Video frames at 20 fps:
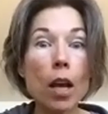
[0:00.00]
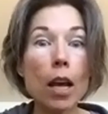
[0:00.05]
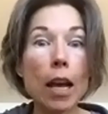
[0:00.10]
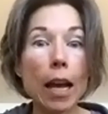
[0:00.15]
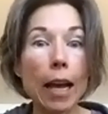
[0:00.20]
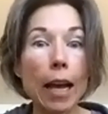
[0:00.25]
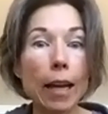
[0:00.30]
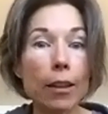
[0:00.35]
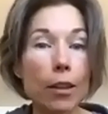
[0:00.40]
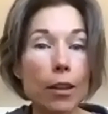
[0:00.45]

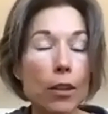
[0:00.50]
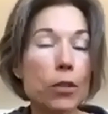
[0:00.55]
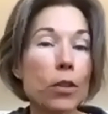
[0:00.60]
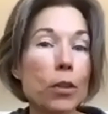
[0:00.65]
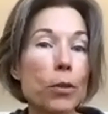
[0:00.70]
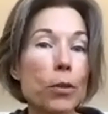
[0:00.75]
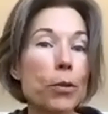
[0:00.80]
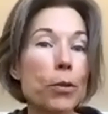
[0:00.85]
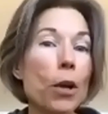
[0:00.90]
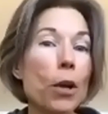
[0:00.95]
And this
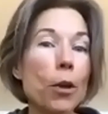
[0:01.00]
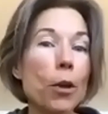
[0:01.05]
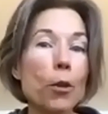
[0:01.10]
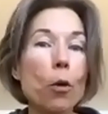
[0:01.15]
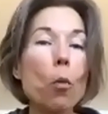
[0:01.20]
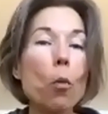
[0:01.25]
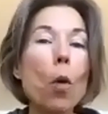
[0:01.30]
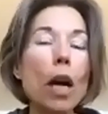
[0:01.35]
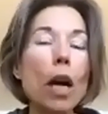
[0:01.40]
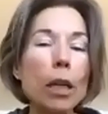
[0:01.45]
is the
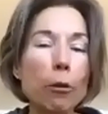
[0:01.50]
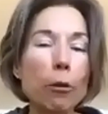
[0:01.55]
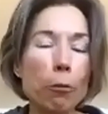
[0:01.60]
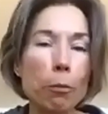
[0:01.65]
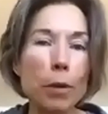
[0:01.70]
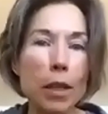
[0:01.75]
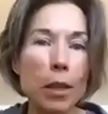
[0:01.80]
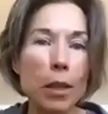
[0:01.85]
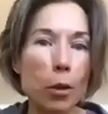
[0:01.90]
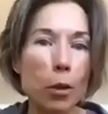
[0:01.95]
wife
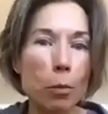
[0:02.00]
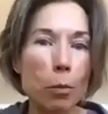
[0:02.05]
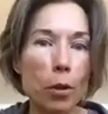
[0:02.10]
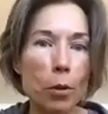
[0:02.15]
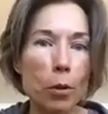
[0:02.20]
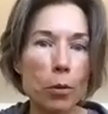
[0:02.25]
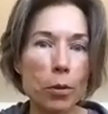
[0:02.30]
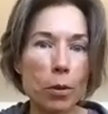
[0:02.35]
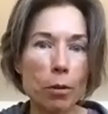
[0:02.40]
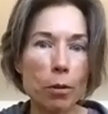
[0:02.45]
being
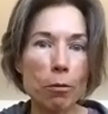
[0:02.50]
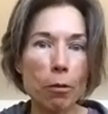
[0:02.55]
abusive